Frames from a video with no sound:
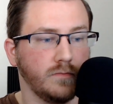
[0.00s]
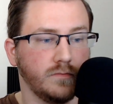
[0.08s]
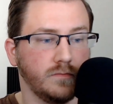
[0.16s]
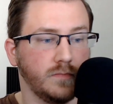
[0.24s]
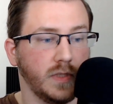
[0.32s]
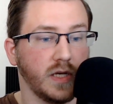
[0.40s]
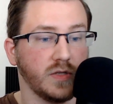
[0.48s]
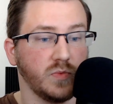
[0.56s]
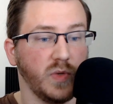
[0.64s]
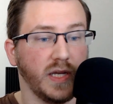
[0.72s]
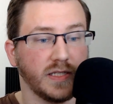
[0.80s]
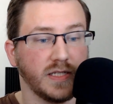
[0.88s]
Because we
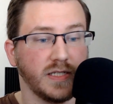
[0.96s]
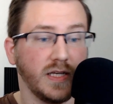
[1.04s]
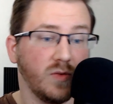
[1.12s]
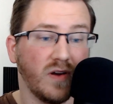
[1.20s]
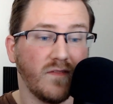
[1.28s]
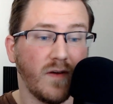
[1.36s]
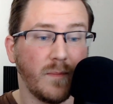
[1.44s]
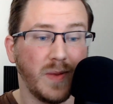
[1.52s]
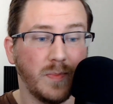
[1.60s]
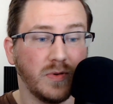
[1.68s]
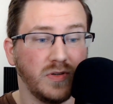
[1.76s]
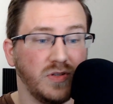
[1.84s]
get to see one of our
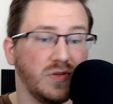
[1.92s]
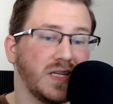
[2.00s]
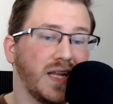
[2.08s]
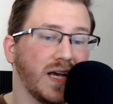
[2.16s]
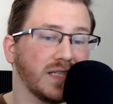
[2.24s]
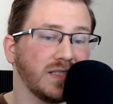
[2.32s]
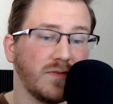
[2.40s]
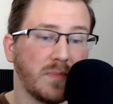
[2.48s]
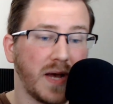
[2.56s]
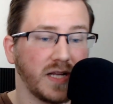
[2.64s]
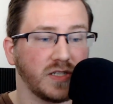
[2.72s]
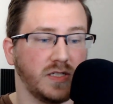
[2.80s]
people use a next level
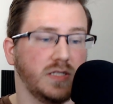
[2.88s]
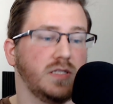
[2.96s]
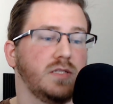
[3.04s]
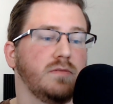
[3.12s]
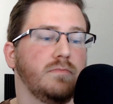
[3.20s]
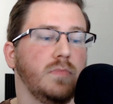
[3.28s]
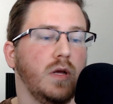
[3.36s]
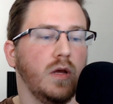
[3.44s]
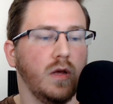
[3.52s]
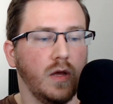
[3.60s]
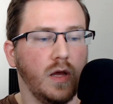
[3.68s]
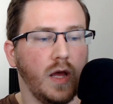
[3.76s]
magic system.
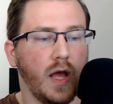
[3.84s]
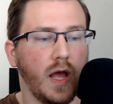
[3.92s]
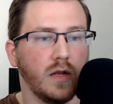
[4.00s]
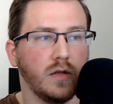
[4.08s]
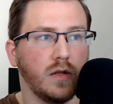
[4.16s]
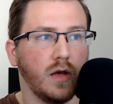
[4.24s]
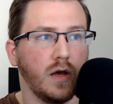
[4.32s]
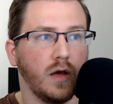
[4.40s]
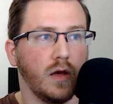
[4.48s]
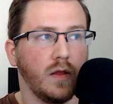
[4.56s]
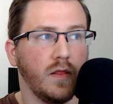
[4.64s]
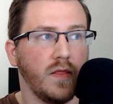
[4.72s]
And
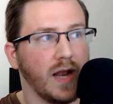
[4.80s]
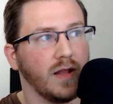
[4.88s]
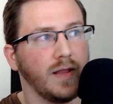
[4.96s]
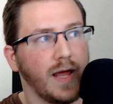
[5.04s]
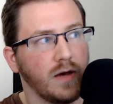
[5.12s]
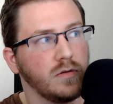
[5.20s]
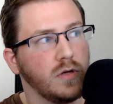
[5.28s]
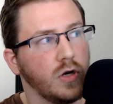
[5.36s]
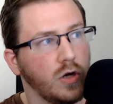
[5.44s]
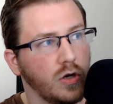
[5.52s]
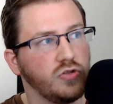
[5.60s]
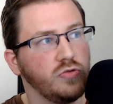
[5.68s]
that allowed
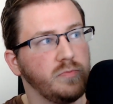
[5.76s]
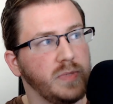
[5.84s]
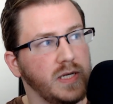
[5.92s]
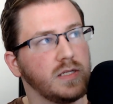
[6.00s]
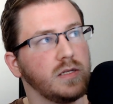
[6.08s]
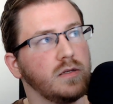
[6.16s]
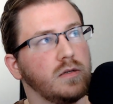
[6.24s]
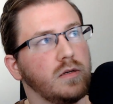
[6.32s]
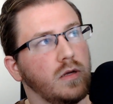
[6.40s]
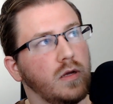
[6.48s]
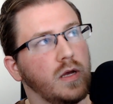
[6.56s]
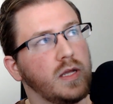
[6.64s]
her to beat
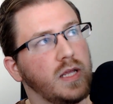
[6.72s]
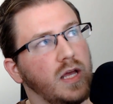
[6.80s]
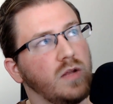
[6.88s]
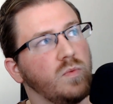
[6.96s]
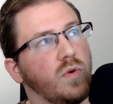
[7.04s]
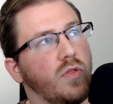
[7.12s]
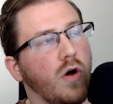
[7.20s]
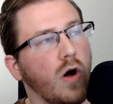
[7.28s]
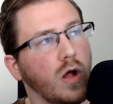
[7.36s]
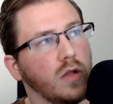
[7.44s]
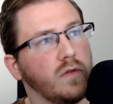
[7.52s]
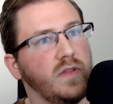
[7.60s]
a kid with
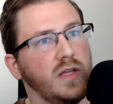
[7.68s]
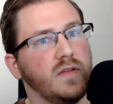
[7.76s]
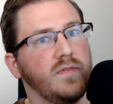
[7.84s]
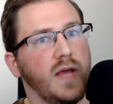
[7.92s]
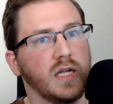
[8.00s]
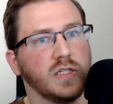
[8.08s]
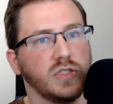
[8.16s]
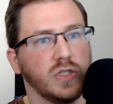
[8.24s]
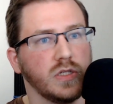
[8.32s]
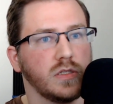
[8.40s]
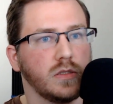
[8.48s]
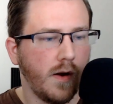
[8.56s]
all of the
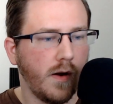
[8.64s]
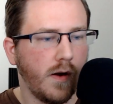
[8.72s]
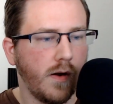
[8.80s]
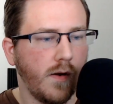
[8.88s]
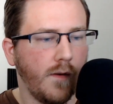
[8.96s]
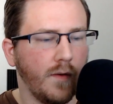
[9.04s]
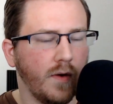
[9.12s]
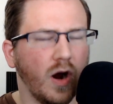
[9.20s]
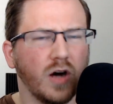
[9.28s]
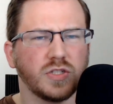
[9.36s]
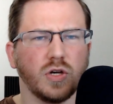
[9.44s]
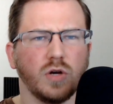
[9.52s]
advantages.
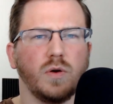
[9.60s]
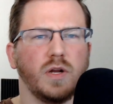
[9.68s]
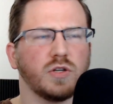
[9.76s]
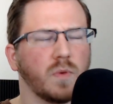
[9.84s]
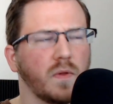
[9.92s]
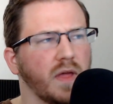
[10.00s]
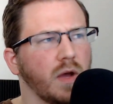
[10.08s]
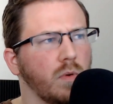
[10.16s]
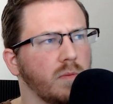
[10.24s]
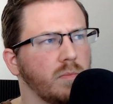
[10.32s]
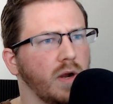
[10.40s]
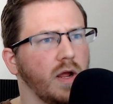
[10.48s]
Also, here's one thing I want
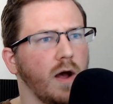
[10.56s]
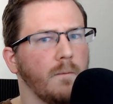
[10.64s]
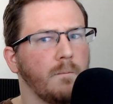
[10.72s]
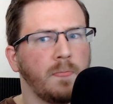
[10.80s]
to bring up.